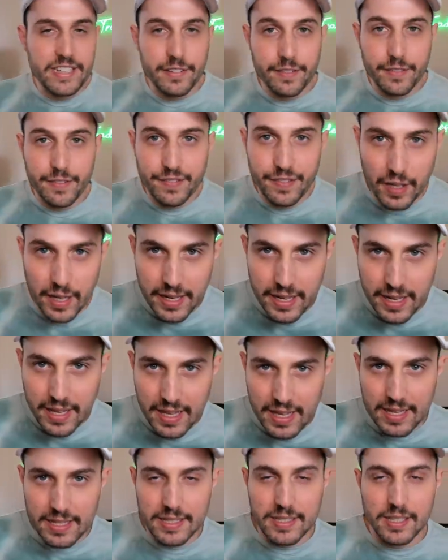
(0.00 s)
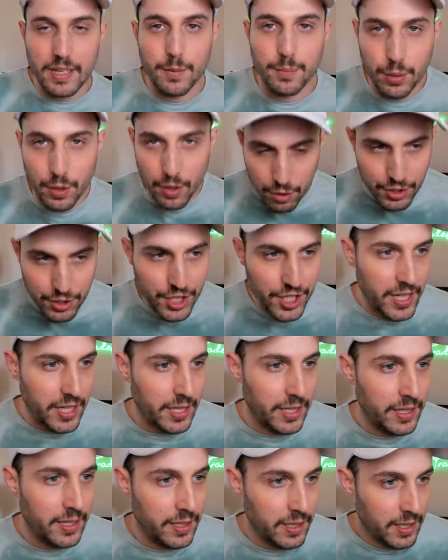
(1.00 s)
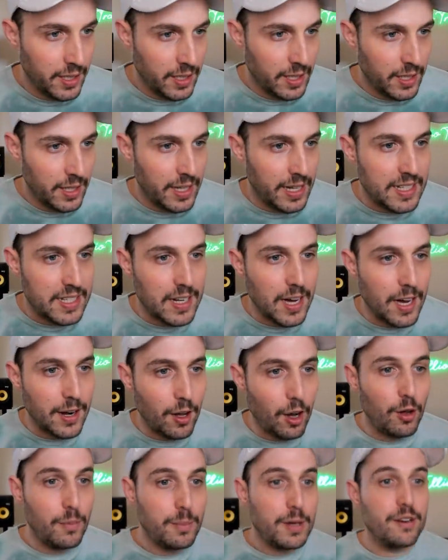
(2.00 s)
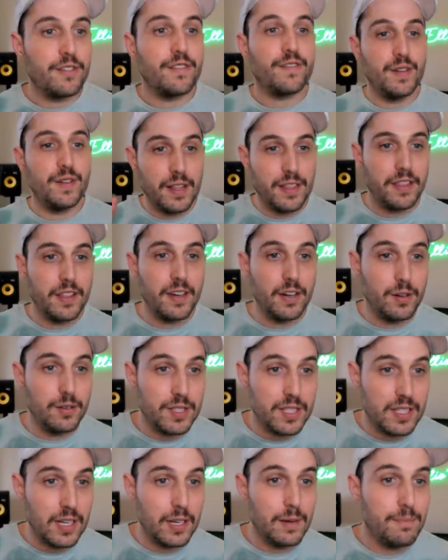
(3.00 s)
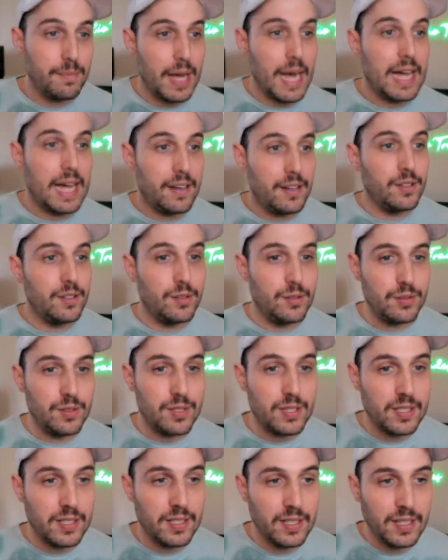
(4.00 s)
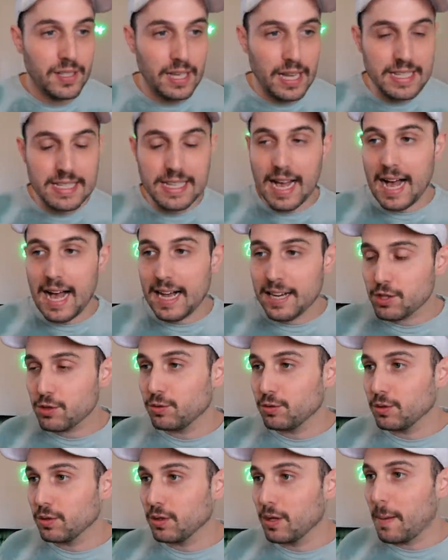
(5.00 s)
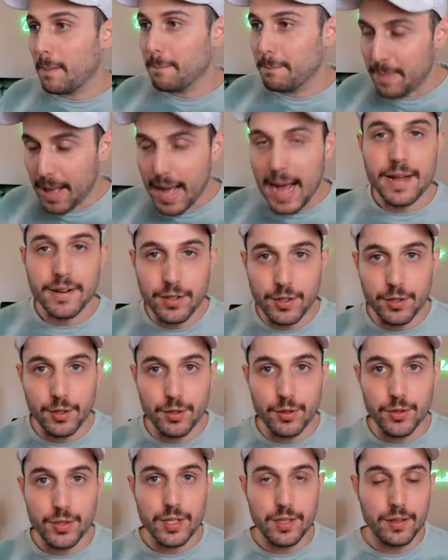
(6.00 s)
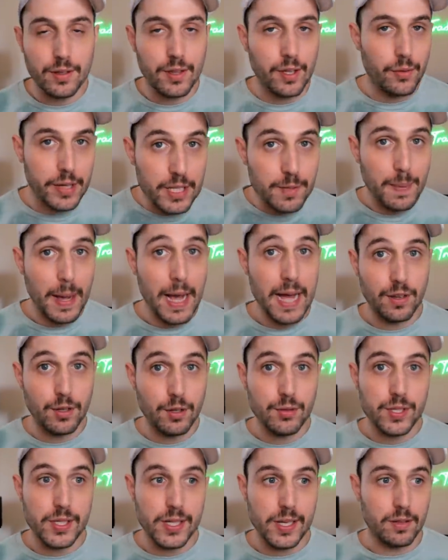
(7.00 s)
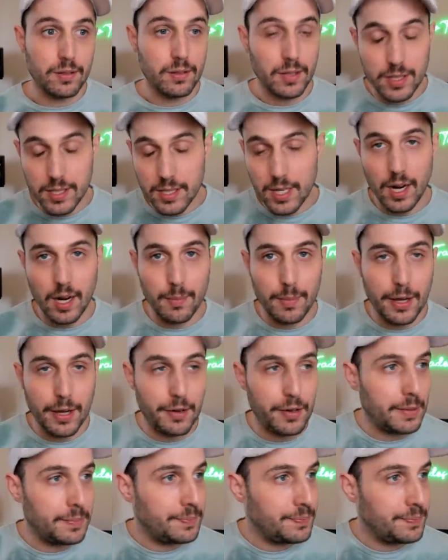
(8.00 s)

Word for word: FUD is approaching it's not all mere FUD, though. Some bad news is actual bad news. There is bad news here. Let's talk about it.